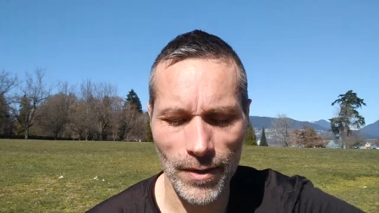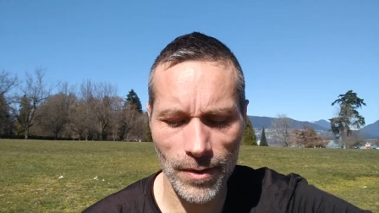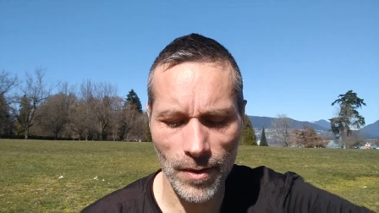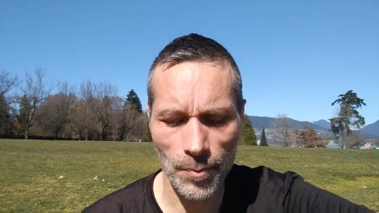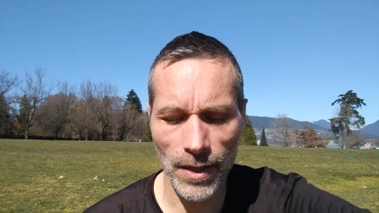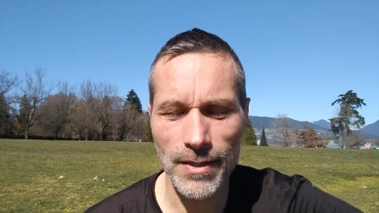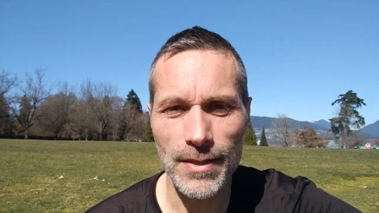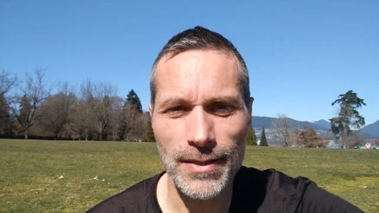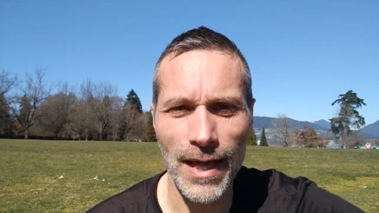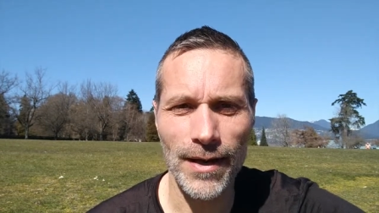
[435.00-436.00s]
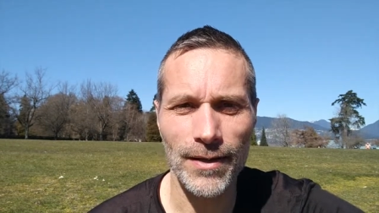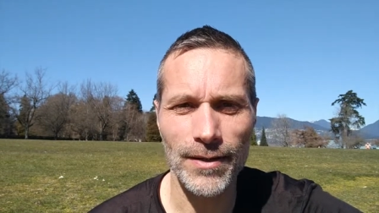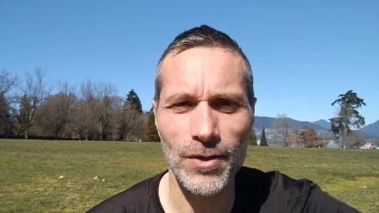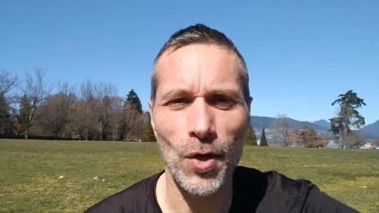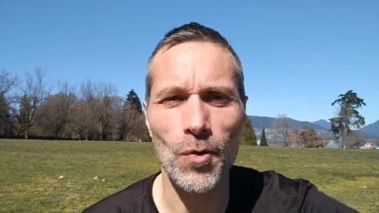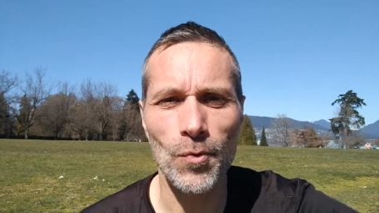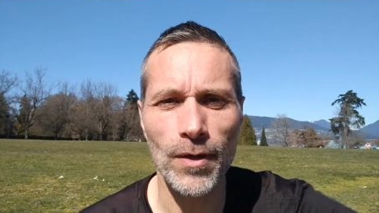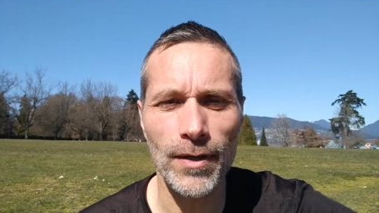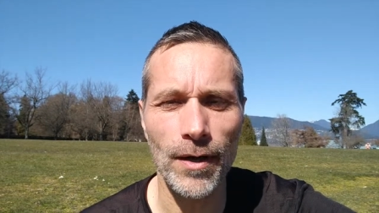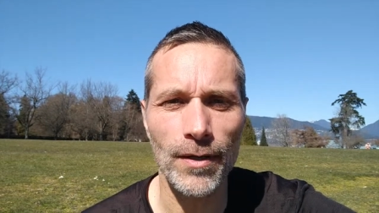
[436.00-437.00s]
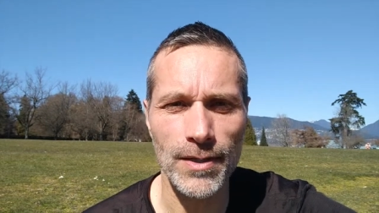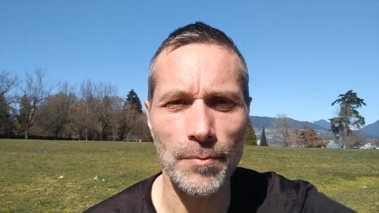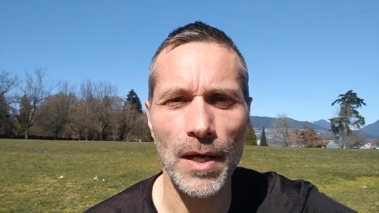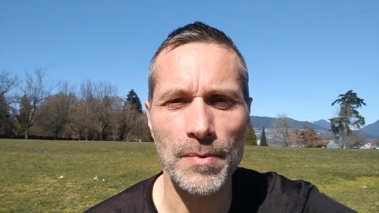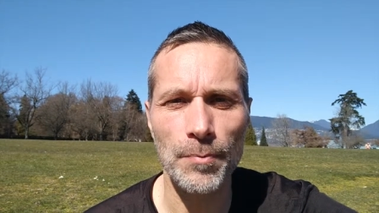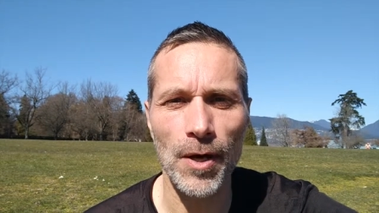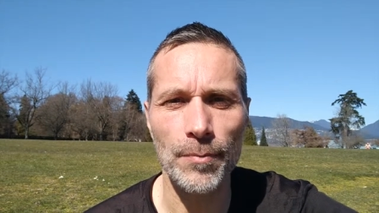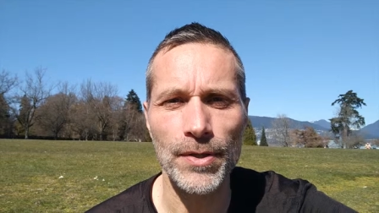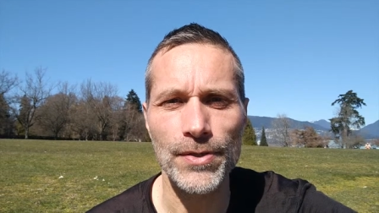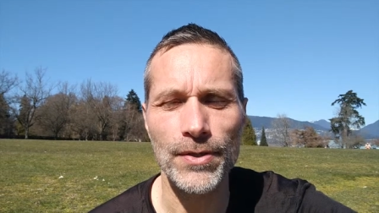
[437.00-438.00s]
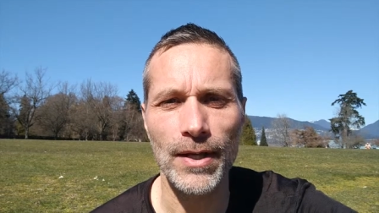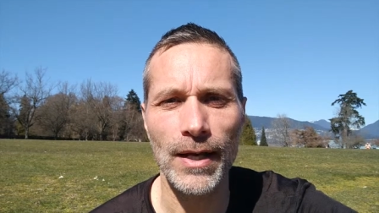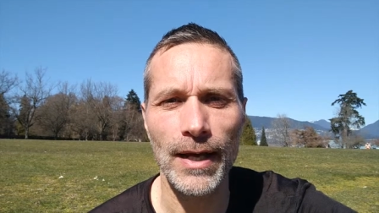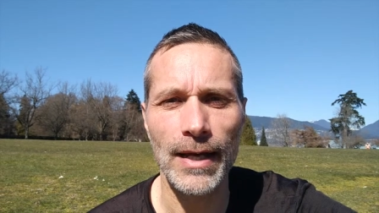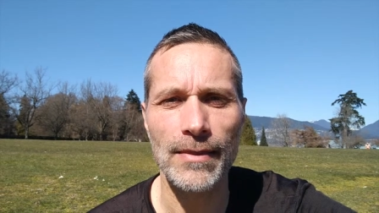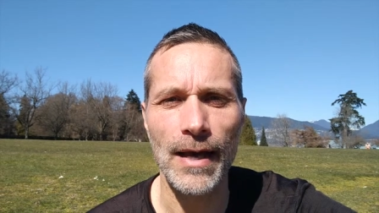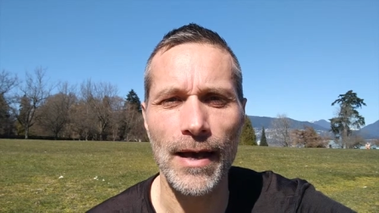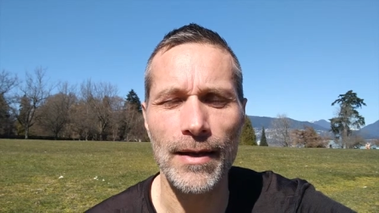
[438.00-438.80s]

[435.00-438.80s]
The places that don't work are sometimes apartments, and I get that.